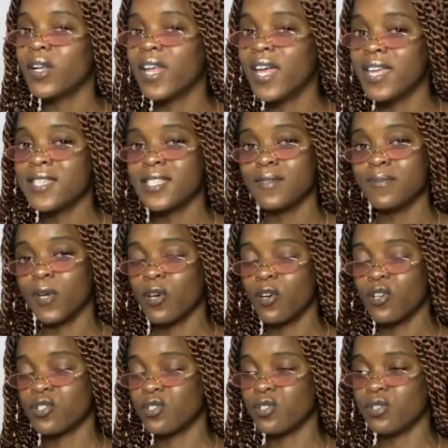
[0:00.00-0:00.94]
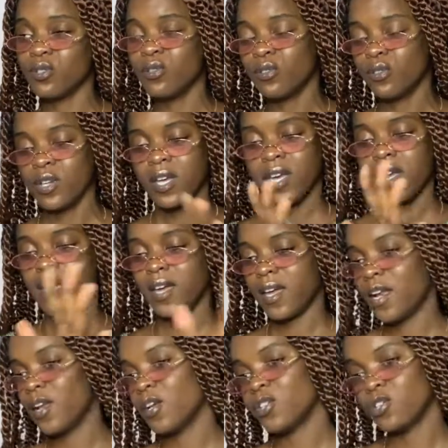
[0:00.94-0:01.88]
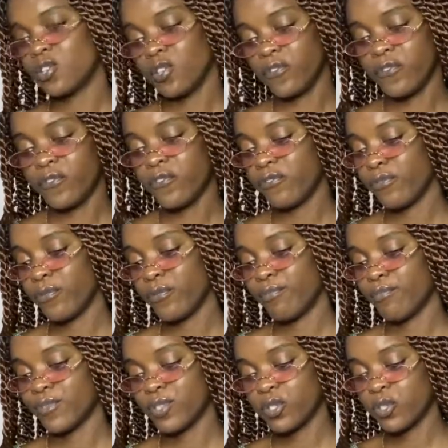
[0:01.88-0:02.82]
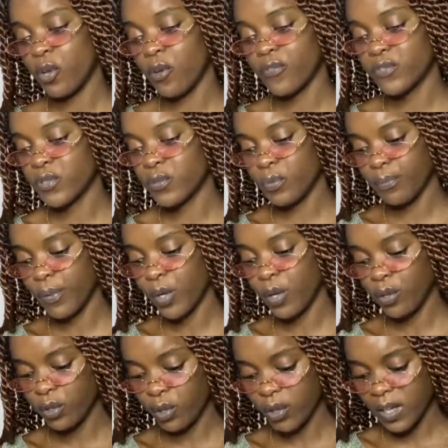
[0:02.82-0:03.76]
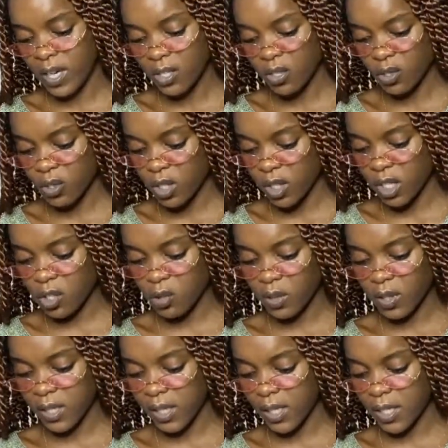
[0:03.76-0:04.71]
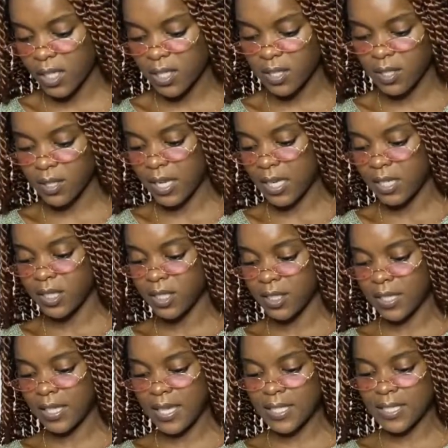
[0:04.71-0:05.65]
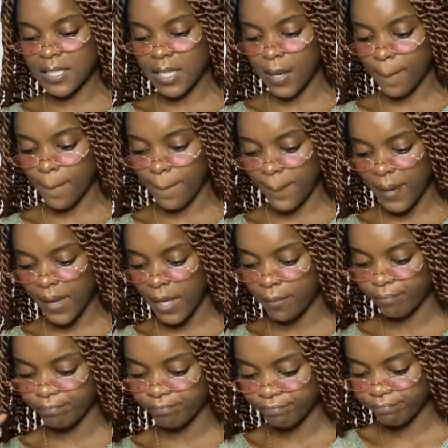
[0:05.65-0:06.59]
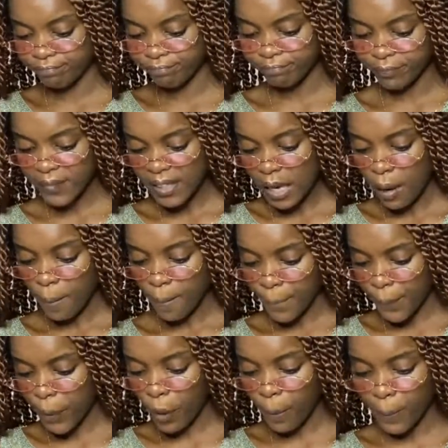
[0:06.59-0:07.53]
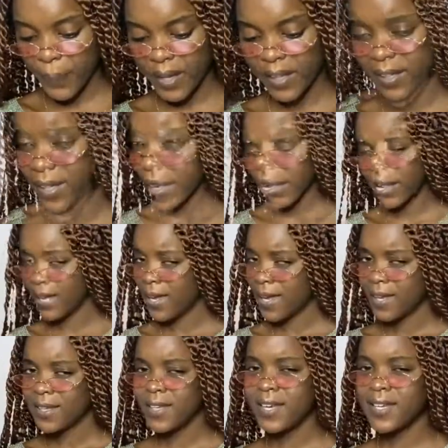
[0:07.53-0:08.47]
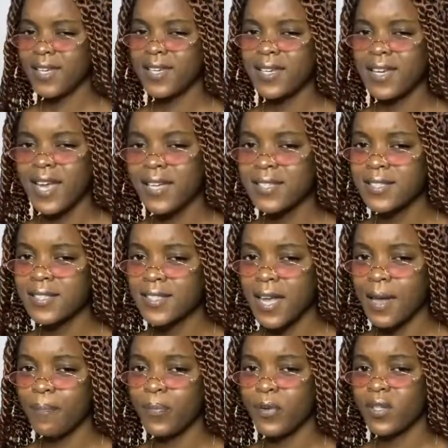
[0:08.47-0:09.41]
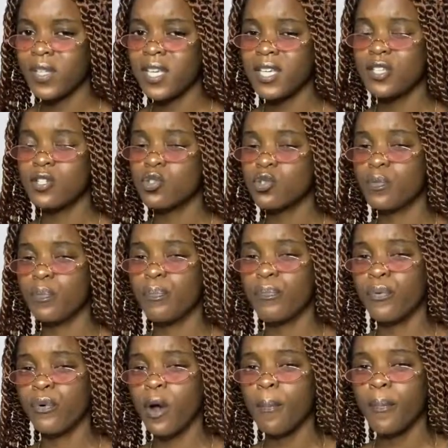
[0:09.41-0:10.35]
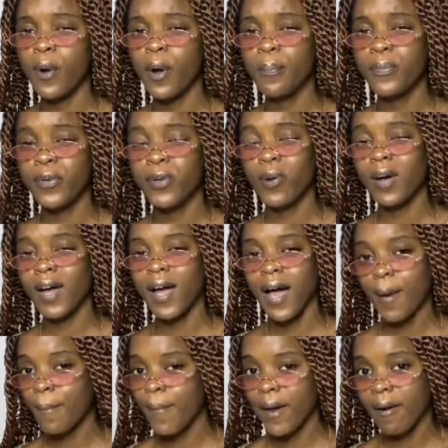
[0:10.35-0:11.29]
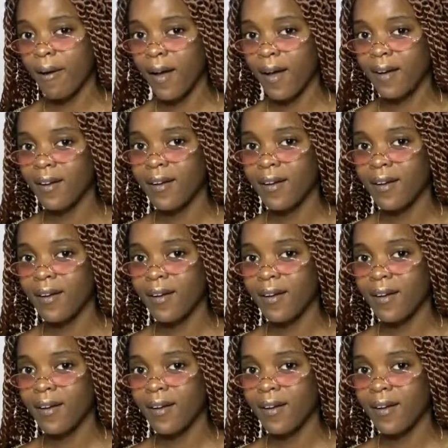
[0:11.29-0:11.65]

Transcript: your lens because you know a lot of stuffs will be on your lens so you need to clean it so that your lens can be popping then the next step you need is to prop up your camera